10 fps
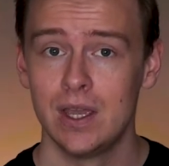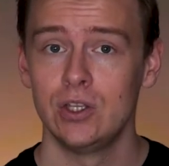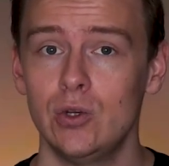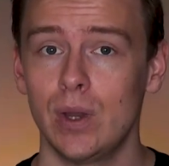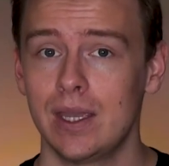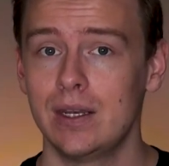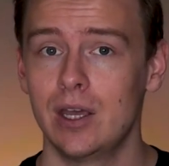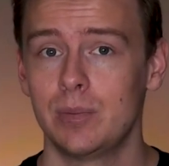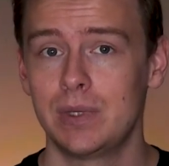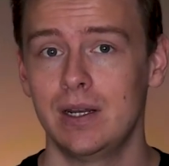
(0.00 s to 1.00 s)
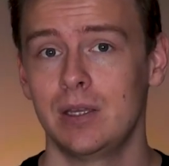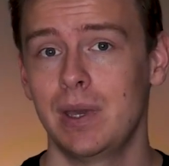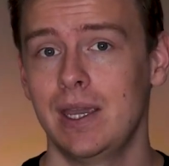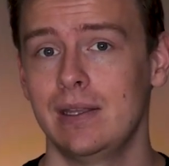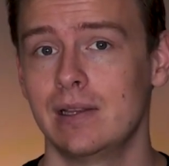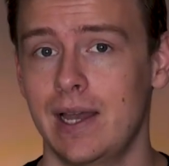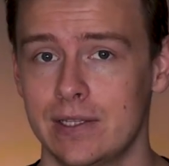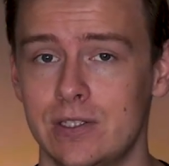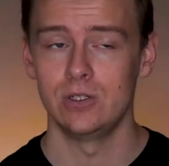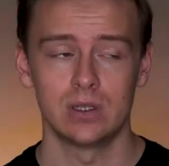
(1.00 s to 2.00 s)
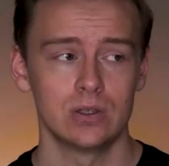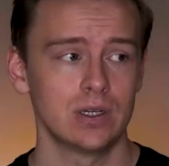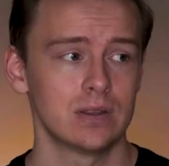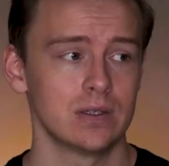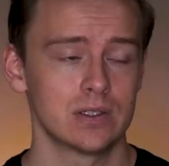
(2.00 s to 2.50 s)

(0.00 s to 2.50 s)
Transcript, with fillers: you end up getting paid less. You can look at